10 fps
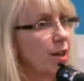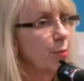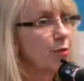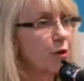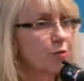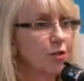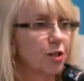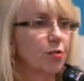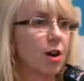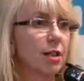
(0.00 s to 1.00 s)
Approach
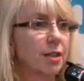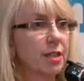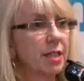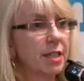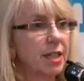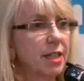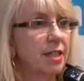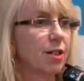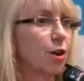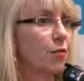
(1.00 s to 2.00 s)
to Chronic
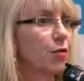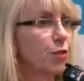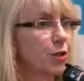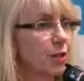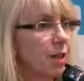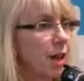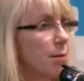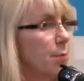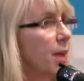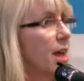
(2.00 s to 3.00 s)
Disease, and our first
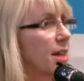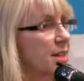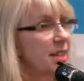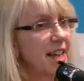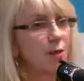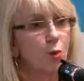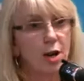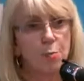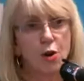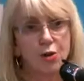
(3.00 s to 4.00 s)

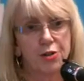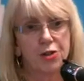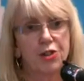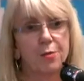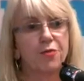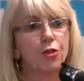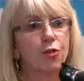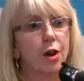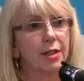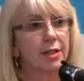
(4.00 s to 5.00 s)
statewide partnership for
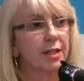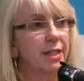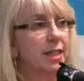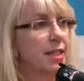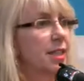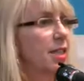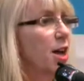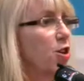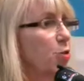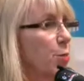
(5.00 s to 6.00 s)
chronic disease and
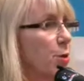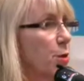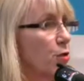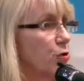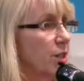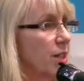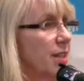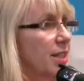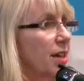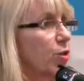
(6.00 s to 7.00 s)
health promotion.
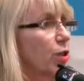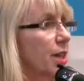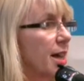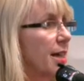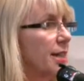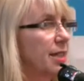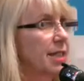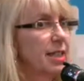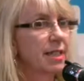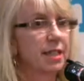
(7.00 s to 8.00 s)
Instead of looking at
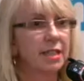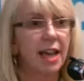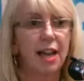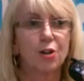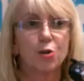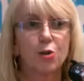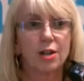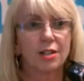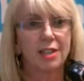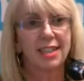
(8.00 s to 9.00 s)
diseases
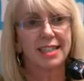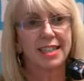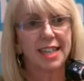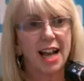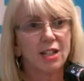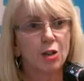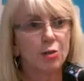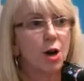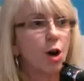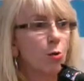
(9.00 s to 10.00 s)
categorically and
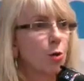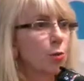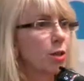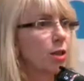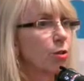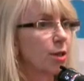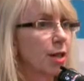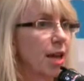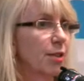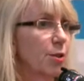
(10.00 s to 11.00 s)
siloed, we're really
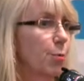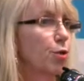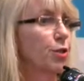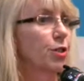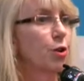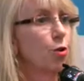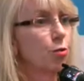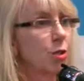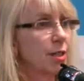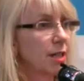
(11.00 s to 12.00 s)
looking at the person
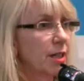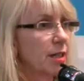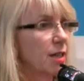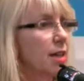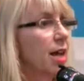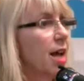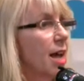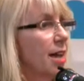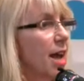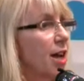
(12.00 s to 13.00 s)
holistically
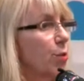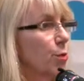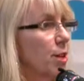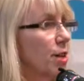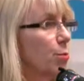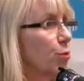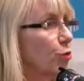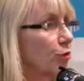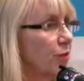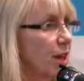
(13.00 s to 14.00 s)
and how do we
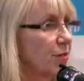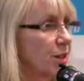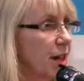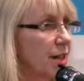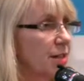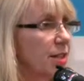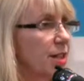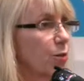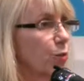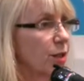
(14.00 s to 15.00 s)
improve lifestyles
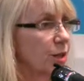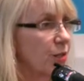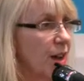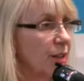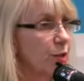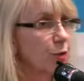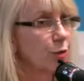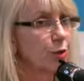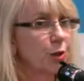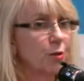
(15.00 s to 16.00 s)
and risk
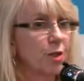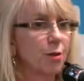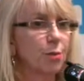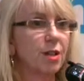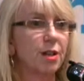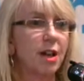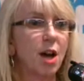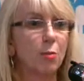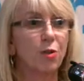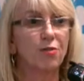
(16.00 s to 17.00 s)
factors so that we
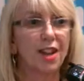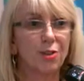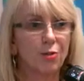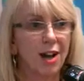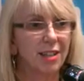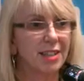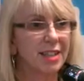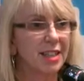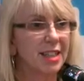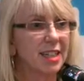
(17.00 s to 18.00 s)
prevent chronic
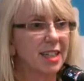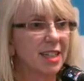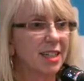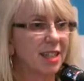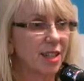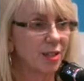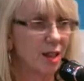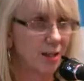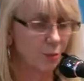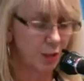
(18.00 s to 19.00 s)
diseases
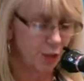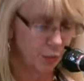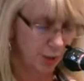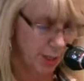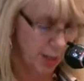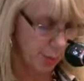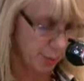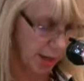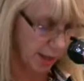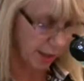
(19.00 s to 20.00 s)
and reduce the
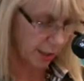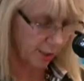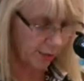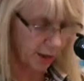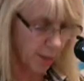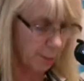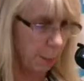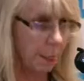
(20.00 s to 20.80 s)
impacts of them.